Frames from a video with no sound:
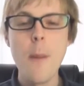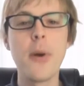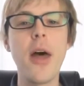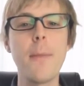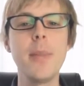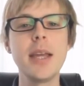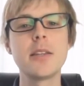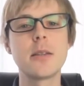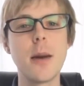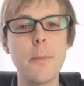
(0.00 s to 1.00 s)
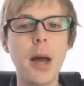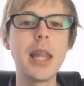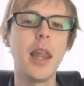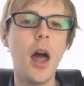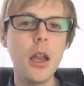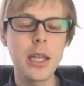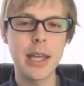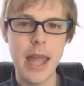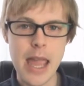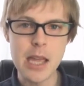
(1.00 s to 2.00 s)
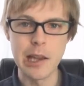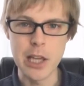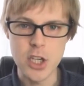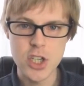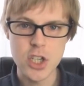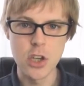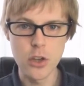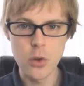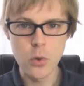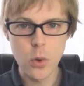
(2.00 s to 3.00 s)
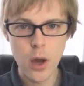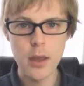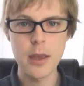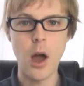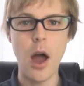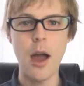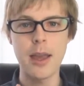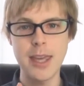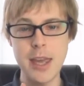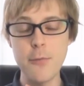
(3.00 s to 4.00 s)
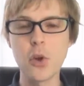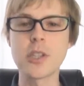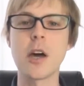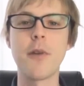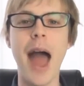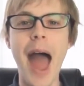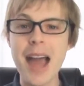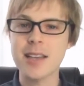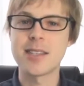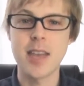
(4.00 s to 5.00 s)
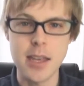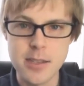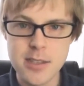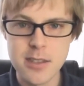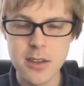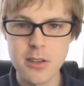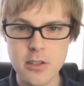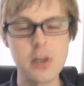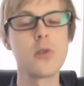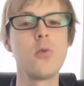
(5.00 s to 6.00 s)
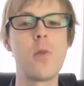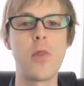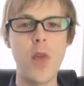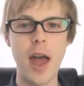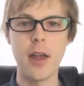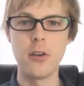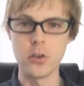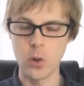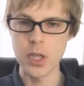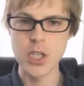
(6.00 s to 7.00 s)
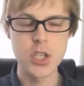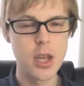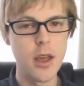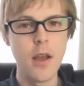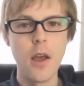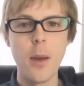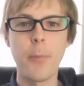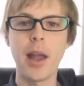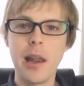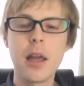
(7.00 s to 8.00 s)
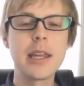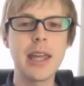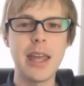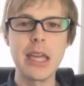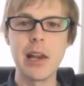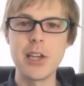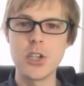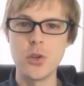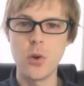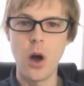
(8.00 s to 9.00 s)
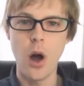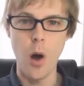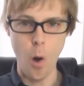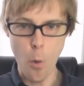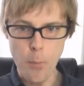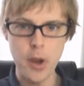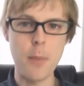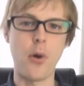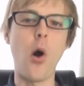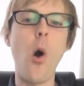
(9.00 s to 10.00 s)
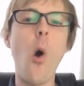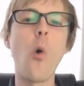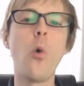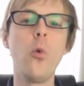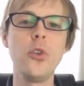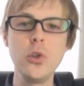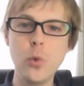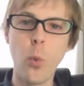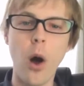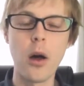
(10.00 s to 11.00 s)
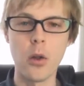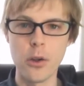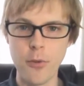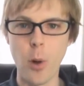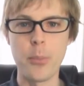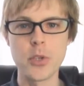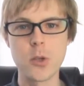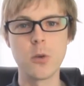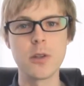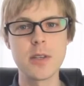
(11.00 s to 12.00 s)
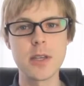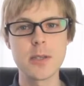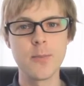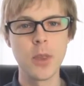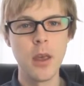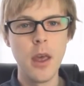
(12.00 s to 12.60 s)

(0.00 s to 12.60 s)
But that means that by learning English, you give yourself access to that knowledge. By learning English, you open up a whole new world of opportunities.